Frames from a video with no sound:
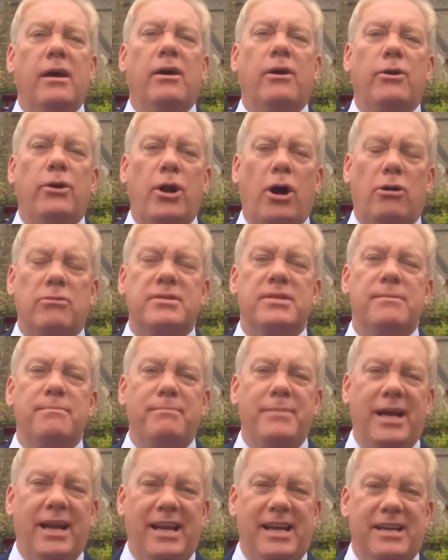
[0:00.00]
not
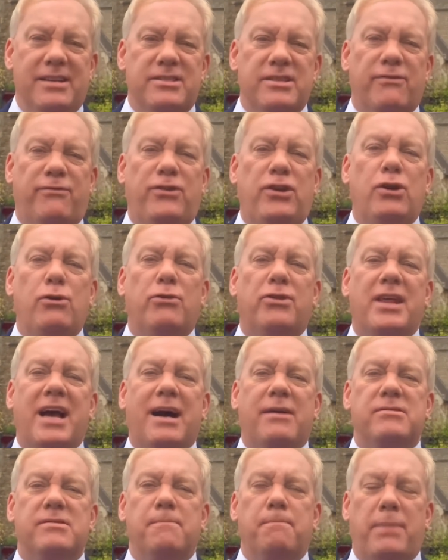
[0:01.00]
millions, a few
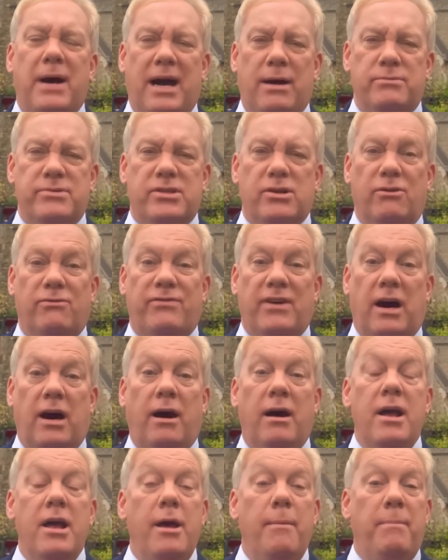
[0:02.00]
thousand pounds so
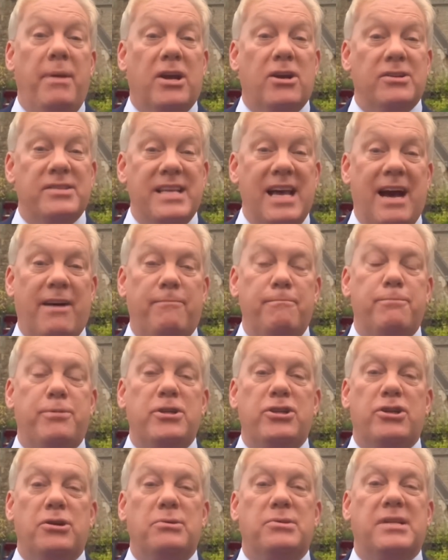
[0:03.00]
far, because they haven't
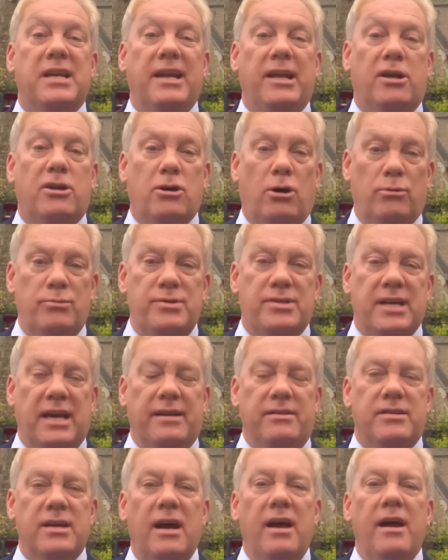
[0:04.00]
produced any
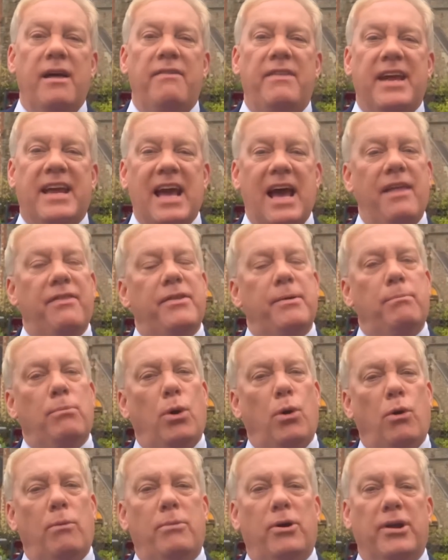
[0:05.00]
content. They get the
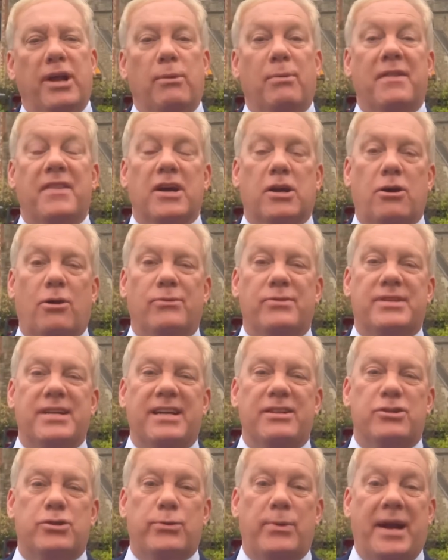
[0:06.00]
more money when the
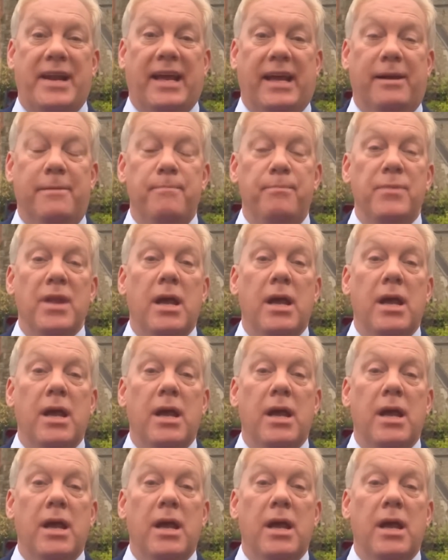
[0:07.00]
content's ready.